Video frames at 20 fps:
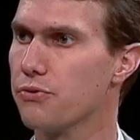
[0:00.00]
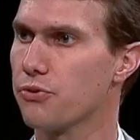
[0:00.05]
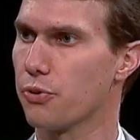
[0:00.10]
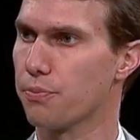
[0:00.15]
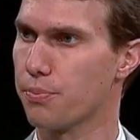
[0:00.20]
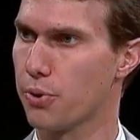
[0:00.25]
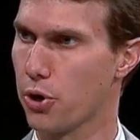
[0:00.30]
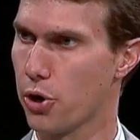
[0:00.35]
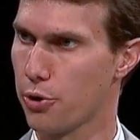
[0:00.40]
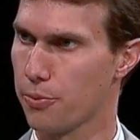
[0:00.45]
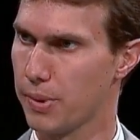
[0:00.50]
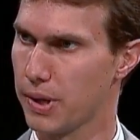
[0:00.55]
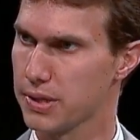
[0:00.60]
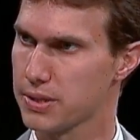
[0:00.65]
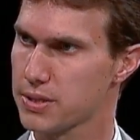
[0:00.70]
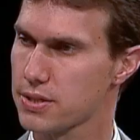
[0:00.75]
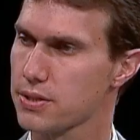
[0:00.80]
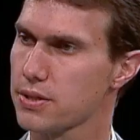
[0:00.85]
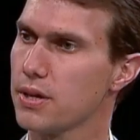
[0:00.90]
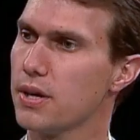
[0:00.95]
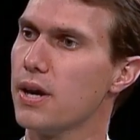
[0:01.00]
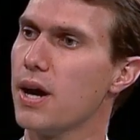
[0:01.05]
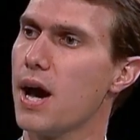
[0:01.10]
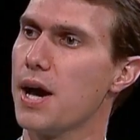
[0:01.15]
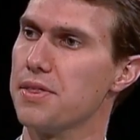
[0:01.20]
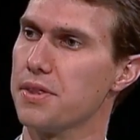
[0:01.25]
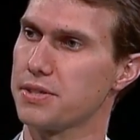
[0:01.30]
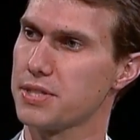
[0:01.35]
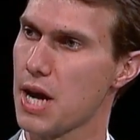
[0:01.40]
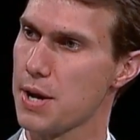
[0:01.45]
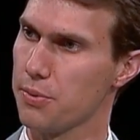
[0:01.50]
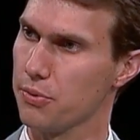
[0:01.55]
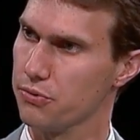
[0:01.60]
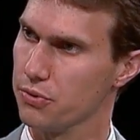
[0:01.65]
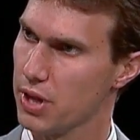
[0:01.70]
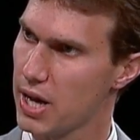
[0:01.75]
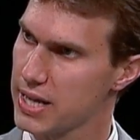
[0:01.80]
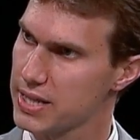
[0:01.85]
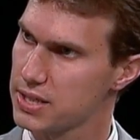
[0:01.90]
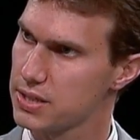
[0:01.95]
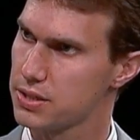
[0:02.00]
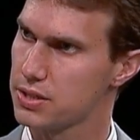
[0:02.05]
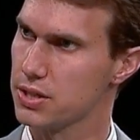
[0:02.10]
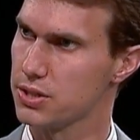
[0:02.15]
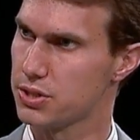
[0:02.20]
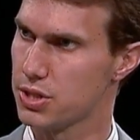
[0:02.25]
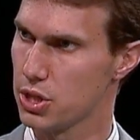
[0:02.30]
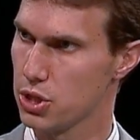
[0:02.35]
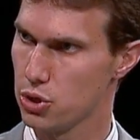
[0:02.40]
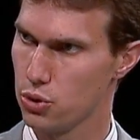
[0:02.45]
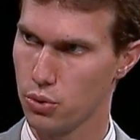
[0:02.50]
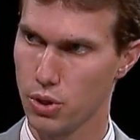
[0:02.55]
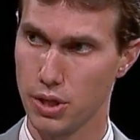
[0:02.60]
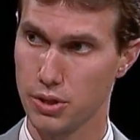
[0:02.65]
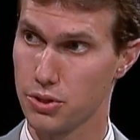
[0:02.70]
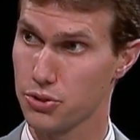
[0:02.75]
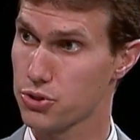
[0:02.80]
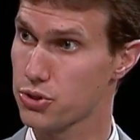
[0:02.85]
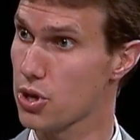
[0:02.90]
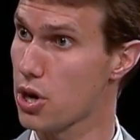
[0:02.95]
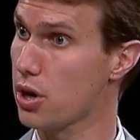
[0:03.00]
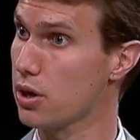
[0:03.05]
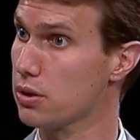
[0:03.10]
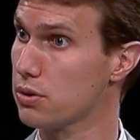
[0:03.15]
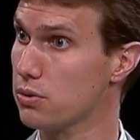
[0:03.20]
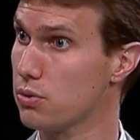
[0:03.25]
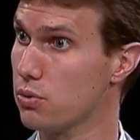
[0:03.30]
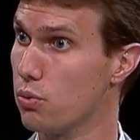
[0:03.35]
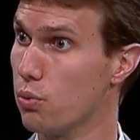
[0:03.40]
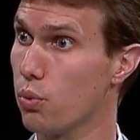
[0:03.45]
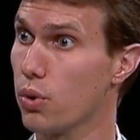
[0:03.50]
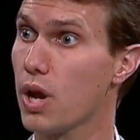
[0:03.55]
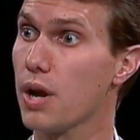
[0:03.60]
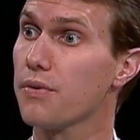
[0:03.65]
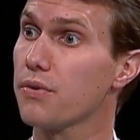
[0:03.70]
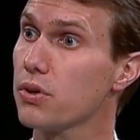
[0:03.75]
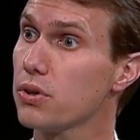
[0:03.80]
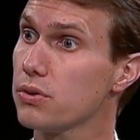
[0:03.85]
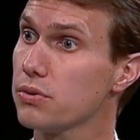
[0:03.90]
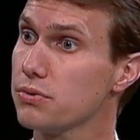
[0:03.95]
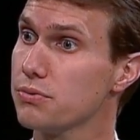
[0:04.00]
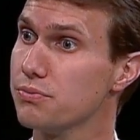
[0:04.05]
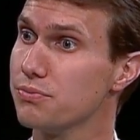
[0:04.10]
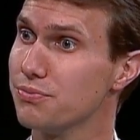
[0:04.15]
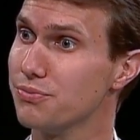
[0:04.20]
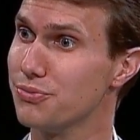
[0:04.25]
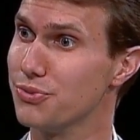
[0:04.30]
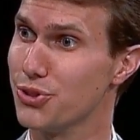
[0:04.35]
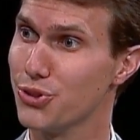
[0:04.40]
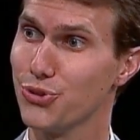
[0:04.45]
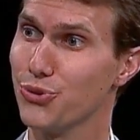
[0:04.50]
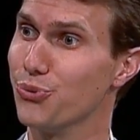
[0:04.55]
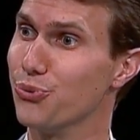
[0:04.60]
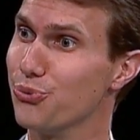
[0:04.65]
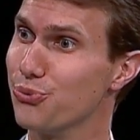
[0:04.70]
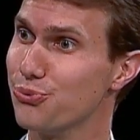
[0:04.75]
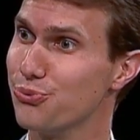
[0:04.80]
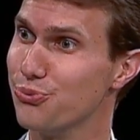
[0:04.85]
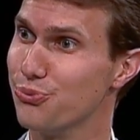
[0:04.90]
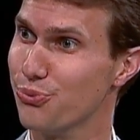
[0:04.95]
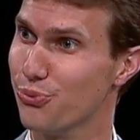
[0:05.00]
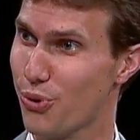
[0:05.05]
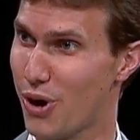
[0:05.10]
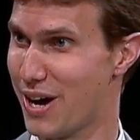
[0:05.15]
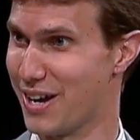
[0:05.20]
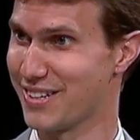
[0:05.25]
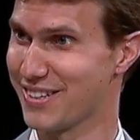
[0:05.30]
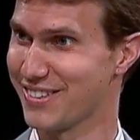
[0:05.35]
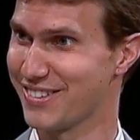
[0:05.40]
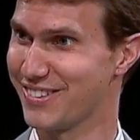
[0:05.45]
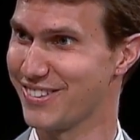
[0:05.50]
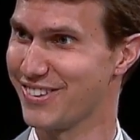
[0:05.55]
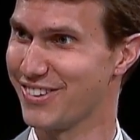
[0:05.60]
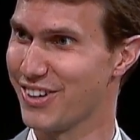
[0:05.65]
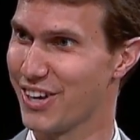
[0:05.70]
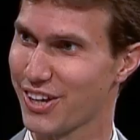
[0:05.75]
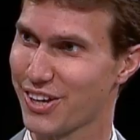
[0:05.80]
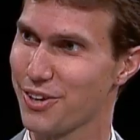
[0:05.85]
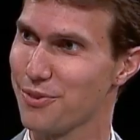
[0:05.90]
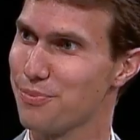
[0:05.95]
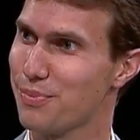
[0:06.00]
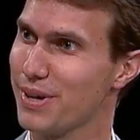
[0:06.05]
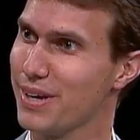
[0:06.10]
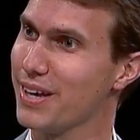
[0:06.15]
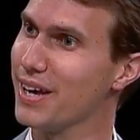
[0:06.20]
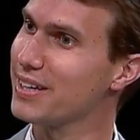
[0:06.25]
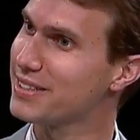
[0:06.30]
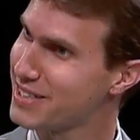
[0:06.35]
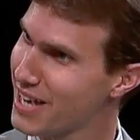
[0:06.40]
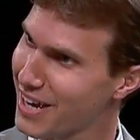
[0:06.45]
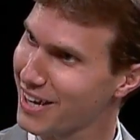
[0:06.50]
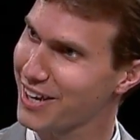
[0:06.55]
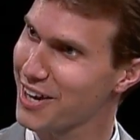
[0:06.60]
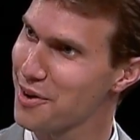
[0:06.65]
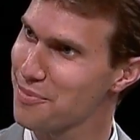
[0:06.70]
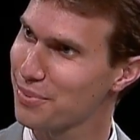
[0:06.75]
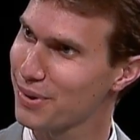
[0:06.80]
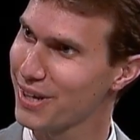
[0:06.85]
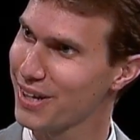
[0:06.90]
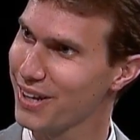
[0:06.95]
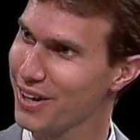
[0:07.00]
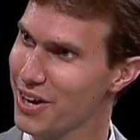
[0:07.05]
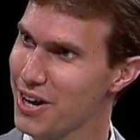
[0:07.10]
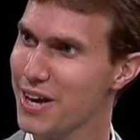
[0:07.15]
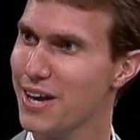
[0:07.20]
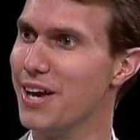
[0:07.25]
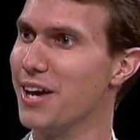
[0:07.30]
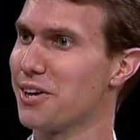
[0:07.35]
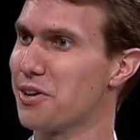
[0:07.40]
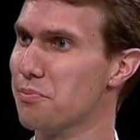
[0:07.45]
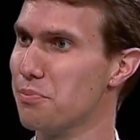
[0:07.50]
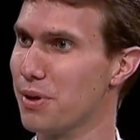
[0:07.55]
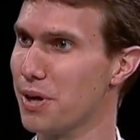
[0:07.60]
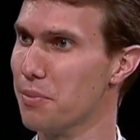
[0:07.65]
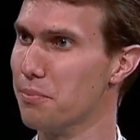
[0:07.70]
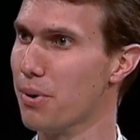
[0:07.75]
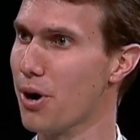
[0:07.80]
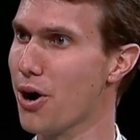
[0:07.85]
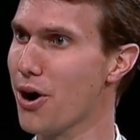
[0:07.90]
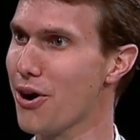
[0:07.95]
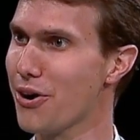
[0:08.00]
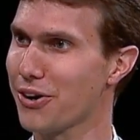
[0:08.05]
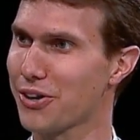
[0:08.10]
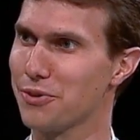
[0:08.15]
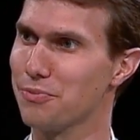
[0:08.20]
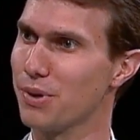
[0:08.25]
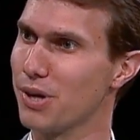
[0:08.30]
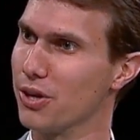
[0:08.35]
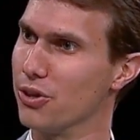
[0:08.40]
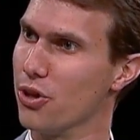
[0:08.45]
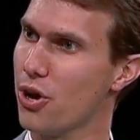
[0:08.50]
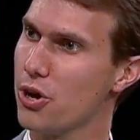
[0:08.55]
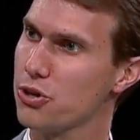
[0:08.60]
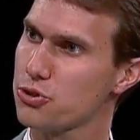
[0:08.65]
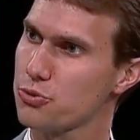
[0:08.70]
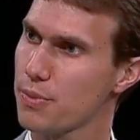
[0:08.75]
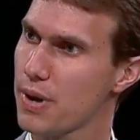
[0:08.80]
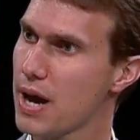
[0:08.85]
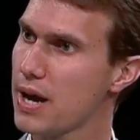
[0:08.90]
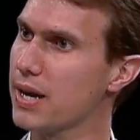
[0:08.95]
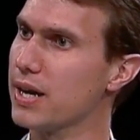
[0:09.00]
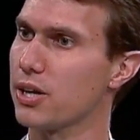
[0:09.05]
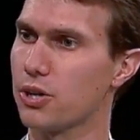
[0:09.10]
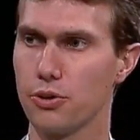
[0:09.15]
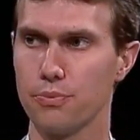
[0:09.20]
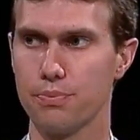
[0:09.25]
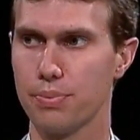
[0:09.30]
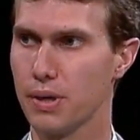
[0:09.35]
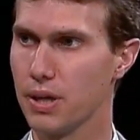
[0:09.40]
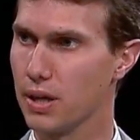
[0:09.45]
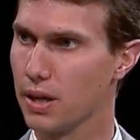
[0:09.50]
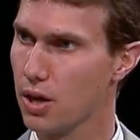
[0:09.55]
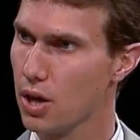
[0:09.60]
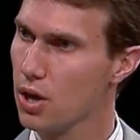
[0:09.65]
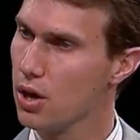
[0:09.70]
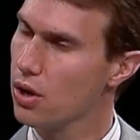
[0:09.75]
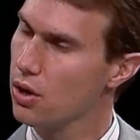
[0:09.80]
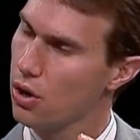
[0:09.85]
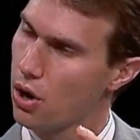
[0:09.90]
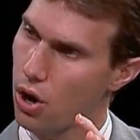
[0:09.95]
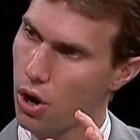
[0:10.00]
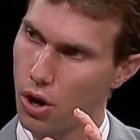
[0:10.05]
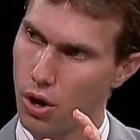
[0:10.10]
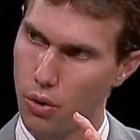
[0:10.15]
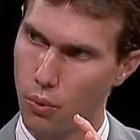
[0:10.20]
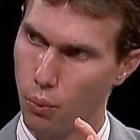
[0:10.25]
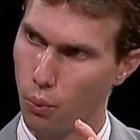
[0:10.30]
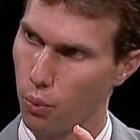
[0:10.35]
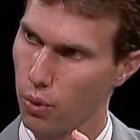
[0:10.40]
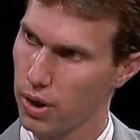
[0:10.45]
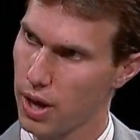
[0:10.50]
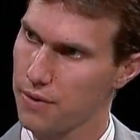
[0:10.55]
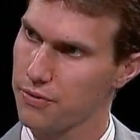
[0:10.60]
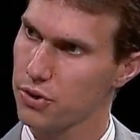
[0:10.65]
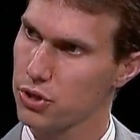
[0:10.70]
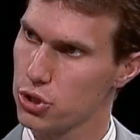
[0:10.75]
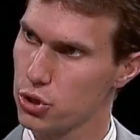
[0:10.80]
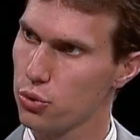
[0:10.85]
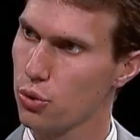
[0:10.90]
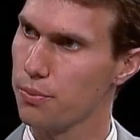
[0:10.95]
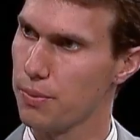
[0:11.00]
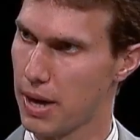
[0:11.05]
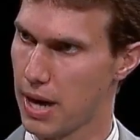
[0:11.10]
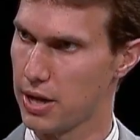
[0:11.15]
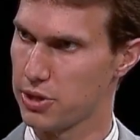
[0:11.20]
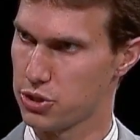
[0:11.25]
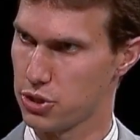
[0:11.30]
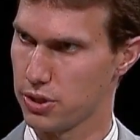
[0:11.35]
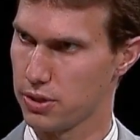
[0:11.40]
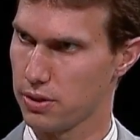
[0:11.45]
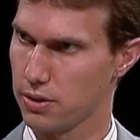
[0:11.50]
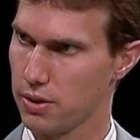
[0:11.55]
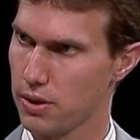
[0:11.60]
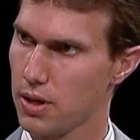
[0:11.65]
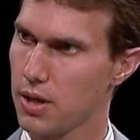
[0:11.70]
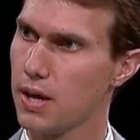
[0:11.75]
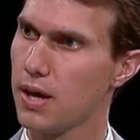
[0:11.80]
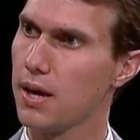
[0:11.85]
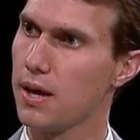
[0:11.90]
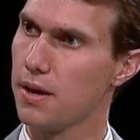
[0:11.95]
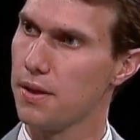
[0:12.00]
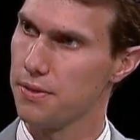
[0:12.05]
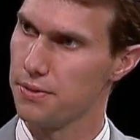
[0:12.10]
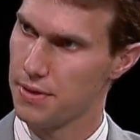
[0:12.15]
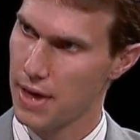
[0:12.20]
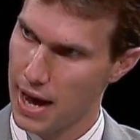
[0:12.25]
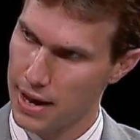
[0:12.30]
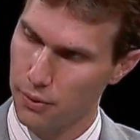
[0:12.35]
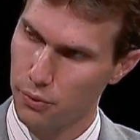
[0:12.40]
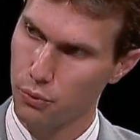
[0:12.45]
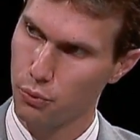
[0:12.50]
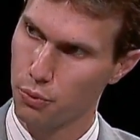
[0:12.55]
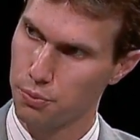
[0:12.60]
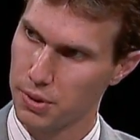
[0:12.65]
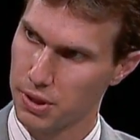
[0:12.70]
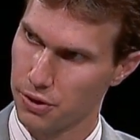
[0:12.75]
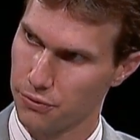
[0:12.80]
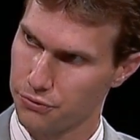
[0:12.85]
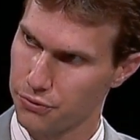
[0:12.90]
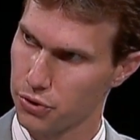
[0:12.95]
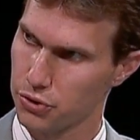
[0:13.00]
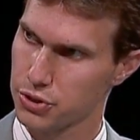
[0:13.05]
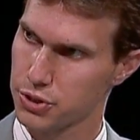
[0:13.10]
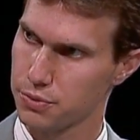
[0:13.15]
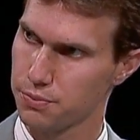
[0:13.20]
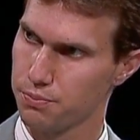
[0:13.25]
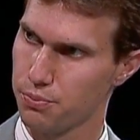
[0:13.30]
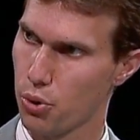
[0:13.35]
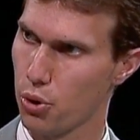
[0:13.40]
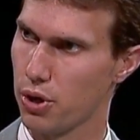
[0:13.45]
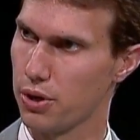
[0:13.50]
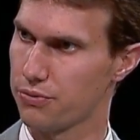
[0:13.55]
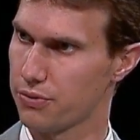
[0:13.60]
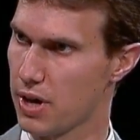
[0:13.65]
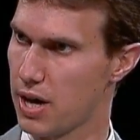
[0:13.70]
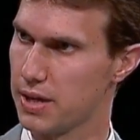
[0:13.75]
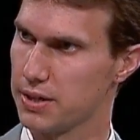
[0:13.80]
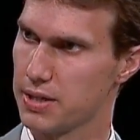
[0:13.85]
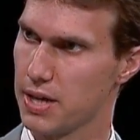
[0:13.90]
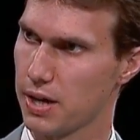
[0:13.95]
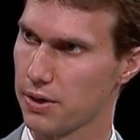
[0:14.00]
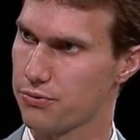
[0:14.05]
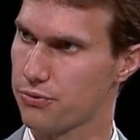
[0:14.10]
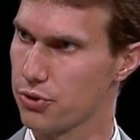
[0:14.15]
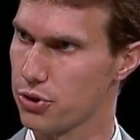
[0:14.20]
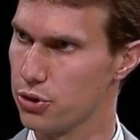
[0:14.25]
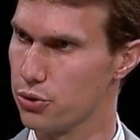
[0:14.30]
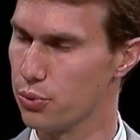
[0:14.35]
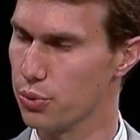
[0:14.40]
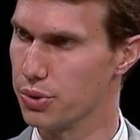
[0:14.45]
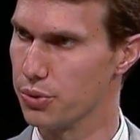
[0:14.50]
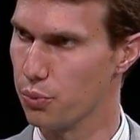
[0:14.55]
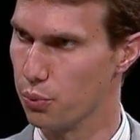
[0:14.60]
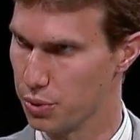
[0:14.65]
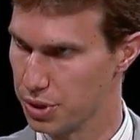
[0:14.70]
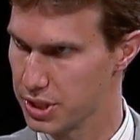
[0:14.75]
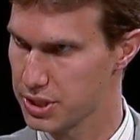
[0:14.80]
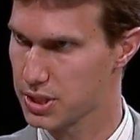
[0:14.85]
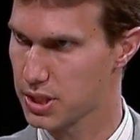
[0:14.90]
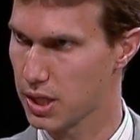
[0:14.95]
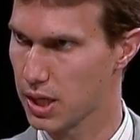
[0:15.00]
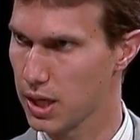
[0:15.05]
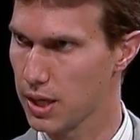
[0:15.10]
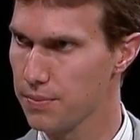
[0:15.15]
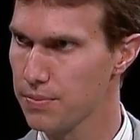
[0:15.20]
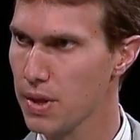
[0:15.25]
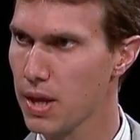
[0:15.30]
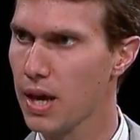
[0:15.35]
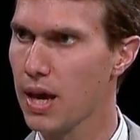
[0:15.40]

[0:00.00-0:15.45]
for permits and the type of licenses that you need to start whatever you want. It could be a tech company, it could be a bar, it could be a laundromat, it could be whatever you imagined. That would be the first point of contact for you with the city.